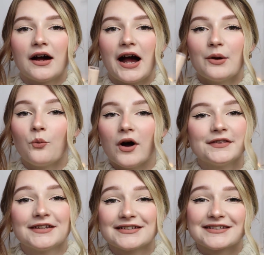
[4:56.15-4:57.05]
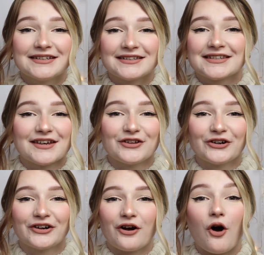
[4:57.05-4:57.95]
I want this
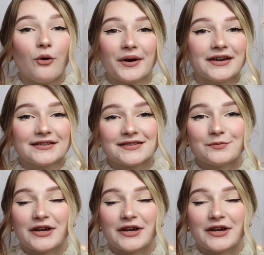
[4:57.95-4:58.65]
concealer always